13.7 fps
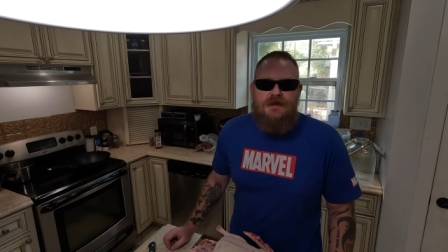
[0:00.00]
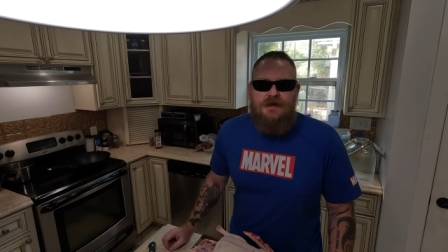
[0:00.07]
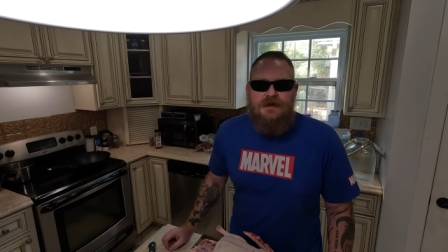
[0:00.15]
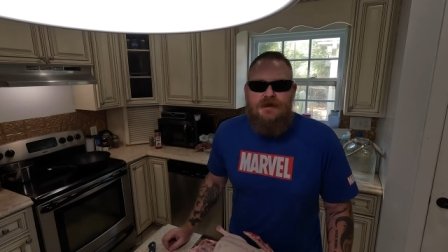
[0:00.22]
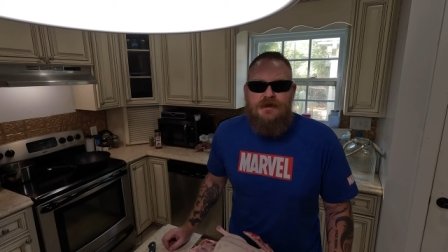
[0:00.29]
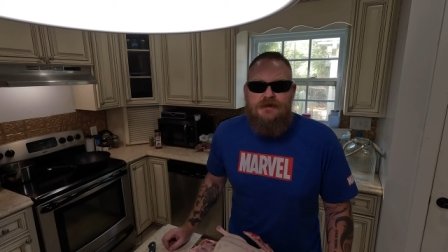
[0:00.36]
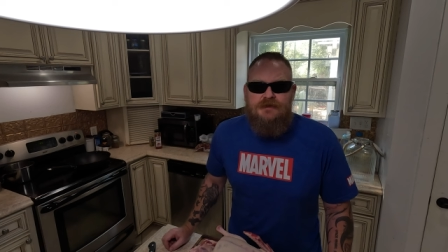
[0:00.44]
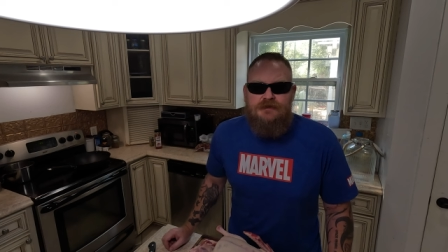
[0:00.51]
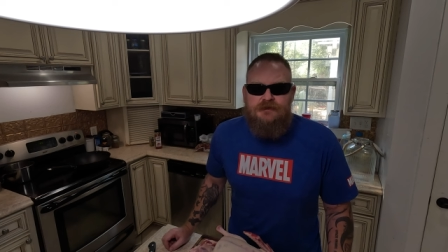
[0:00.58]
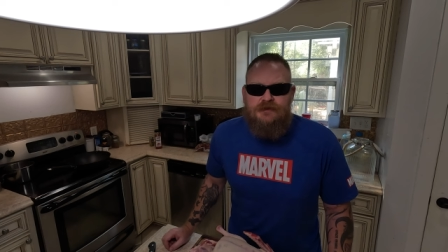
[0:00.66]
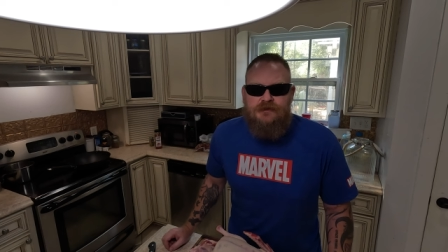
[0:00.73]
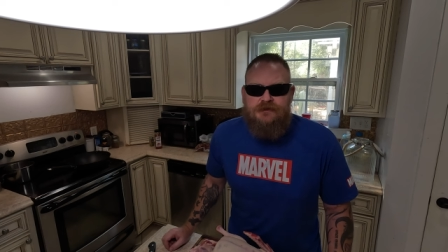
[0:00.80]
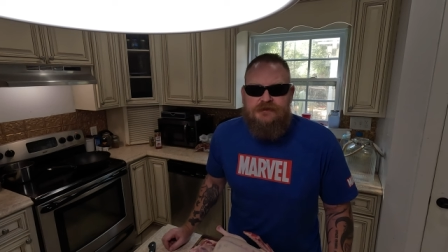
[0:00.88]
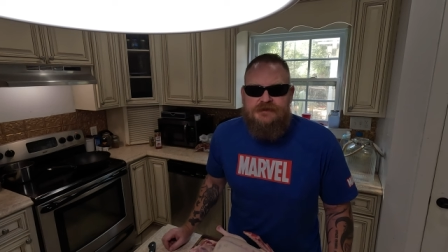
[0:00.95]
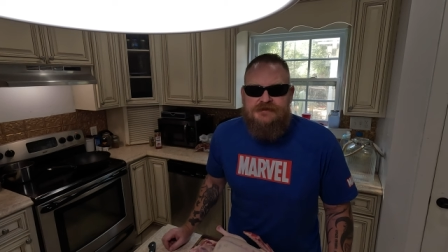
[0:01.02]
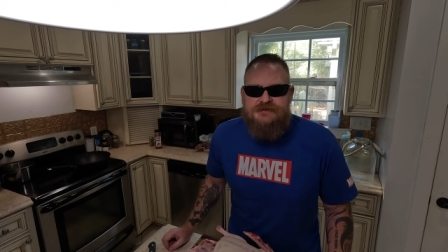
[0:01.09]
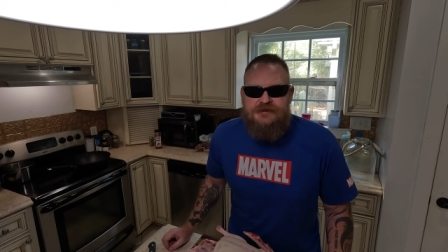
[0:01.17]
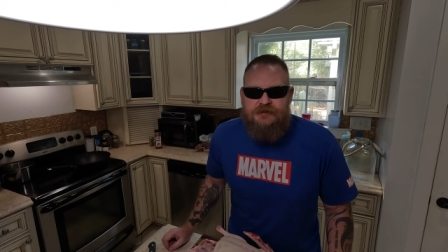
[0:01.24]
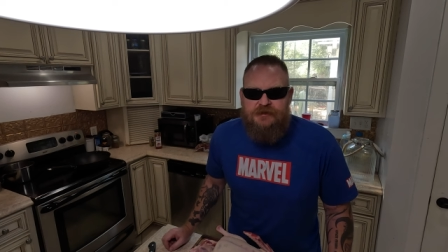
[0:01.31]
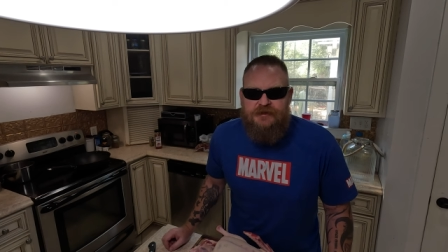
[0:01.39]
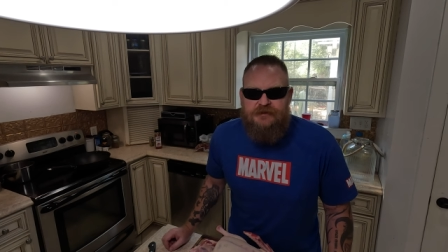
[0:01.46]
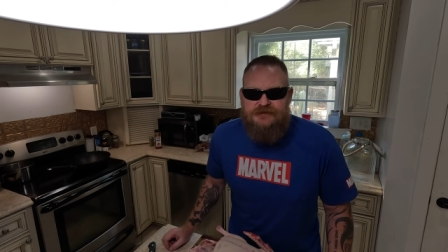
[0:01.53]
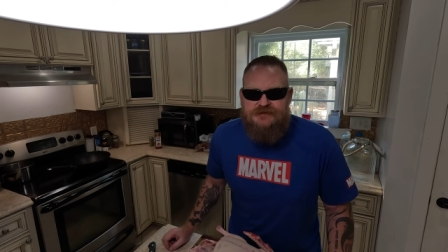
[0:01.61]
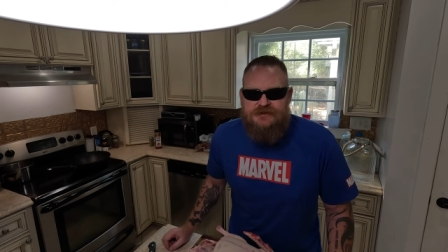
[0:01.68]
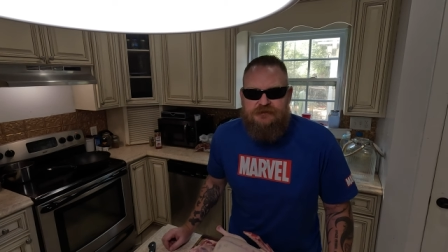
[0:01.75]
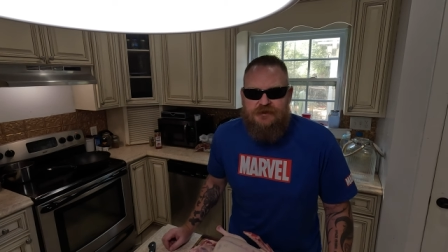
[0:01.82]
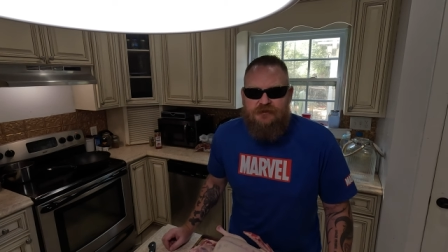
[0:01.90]
Uh, no, it doesn't appear
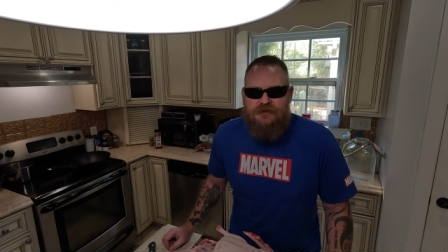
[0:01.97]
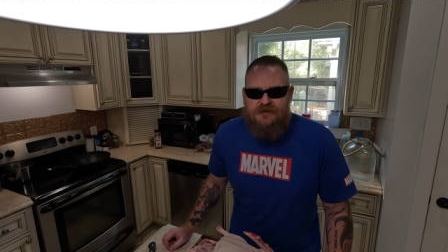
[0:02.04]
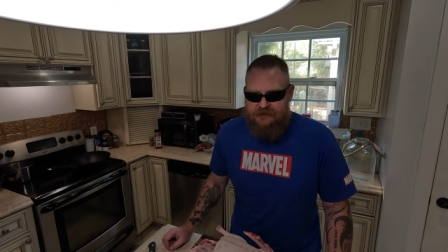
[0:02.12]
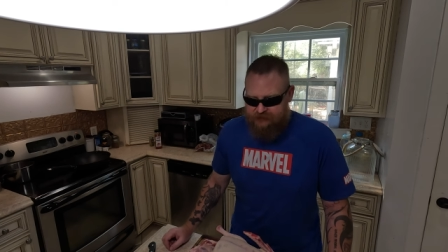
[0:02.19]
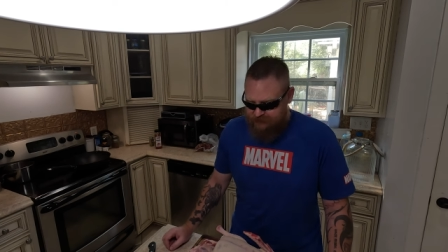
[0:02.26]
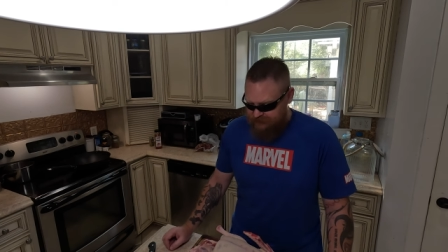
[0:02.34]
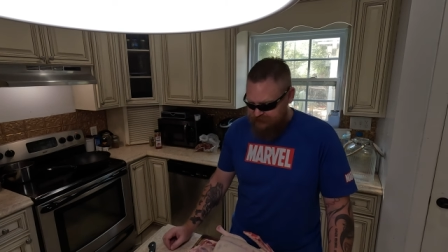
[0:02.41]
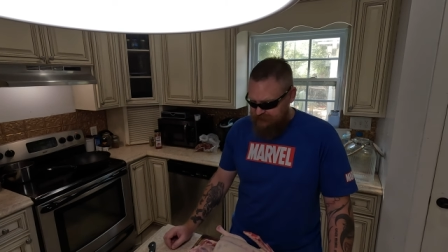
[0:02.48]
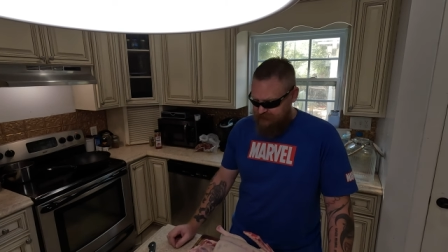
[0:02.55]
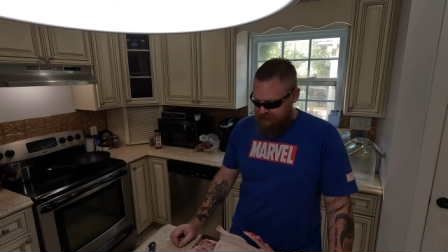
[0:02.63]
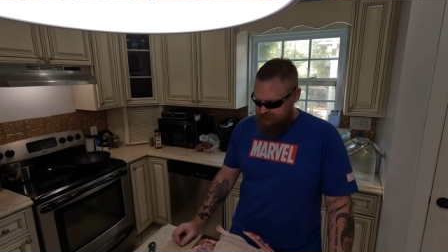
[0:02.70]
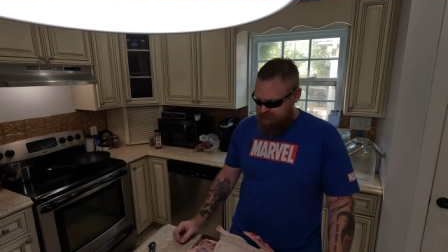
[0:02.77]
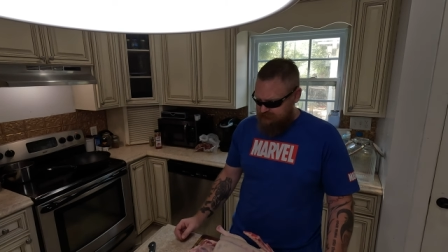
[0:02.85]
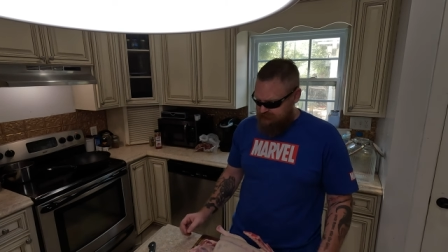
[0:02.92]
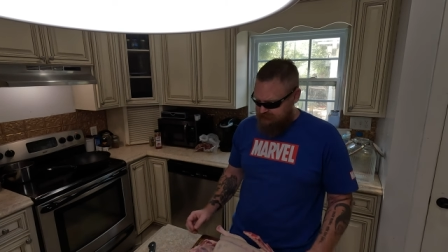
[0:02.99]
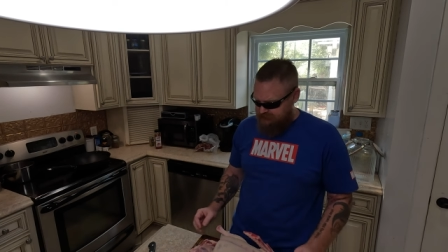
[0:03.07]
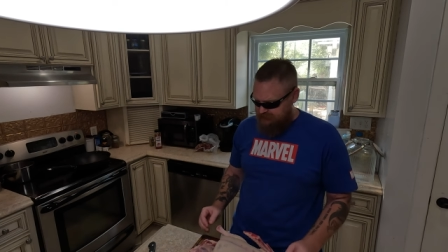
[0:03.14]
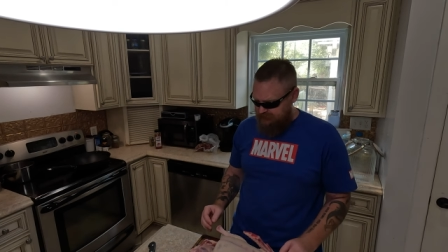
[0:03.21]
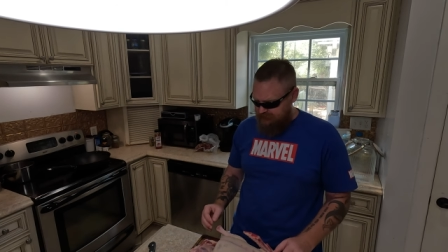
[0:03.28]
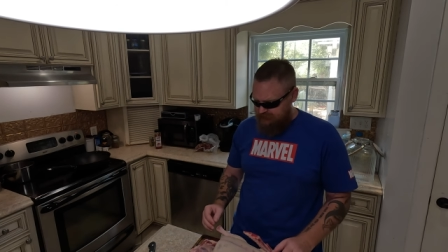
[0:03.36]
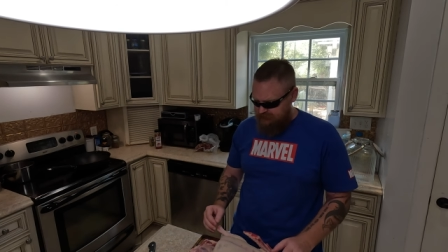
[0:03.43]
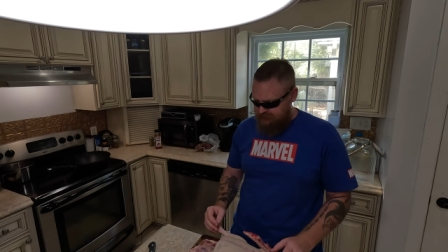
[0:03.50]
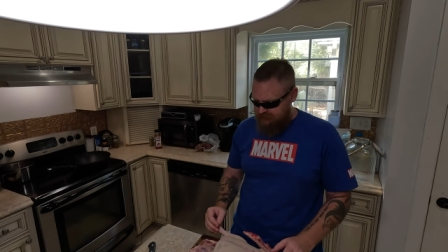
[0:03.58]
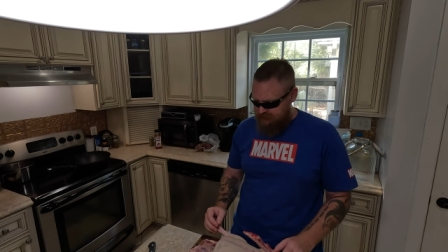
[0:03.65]
to, but we're gonna find out. Now,